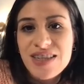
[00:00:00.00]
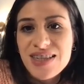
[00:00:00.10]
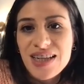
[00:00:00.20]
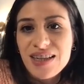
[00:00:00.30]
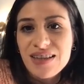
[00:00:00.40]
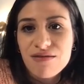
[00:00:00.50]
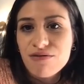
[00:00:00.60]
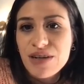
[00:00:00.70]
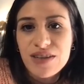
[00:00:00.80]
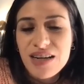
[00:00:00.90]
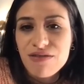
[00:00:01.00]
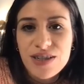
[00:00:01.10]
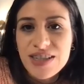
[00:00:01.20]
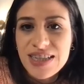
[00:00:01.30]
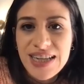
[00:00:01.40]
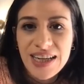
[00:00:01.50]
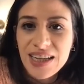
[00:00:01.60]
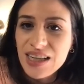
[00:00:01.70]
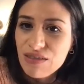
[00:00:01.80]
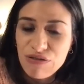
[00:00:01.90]
seen real diversity data
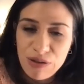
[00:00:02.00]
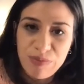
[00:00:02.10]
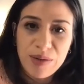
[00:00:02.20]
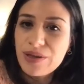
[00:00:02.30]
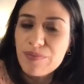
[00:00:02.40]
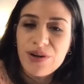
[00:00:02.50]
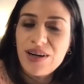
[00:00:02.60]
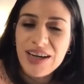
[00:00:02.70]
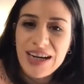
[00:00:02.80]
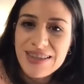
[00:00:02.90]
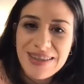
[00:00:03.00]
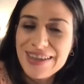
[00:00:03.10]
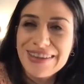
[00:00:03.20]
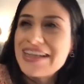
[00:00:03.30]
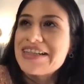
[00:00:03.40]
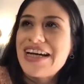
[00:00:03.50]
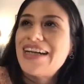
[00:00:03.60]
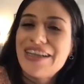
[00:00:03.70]
even from public broadcasting in like 10